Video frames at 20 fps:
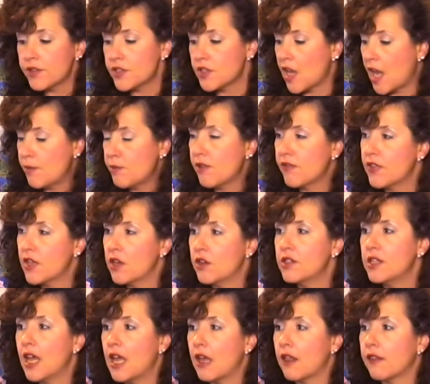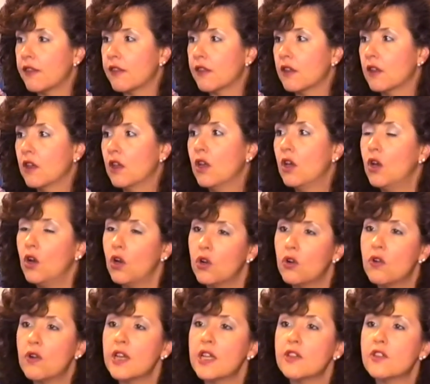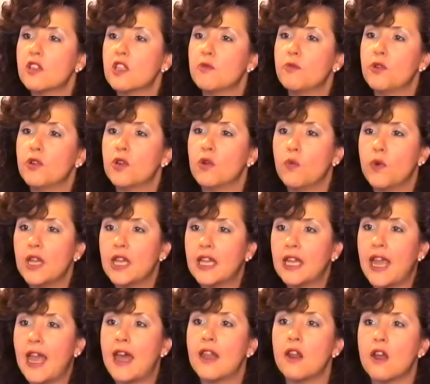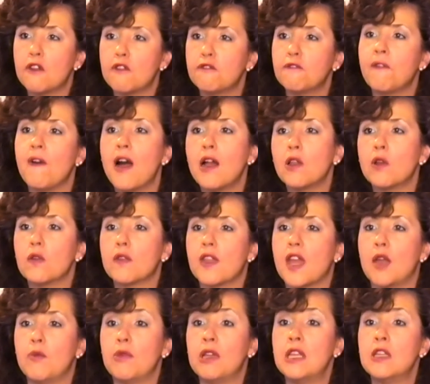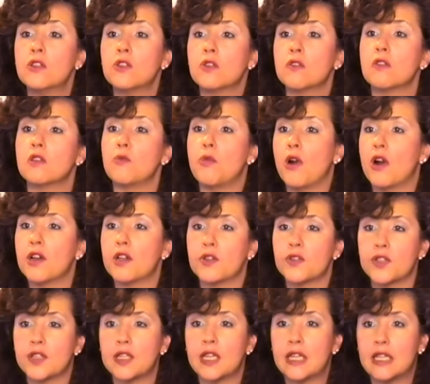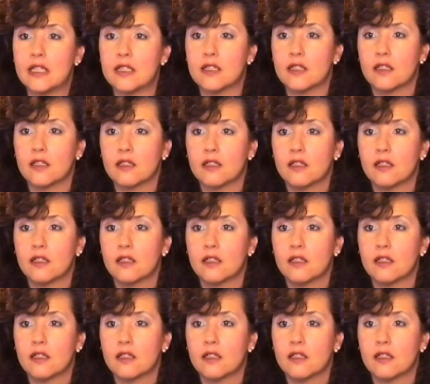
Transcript: the time of their death, According to the Buddha, we cannot follow them into the Bardo state.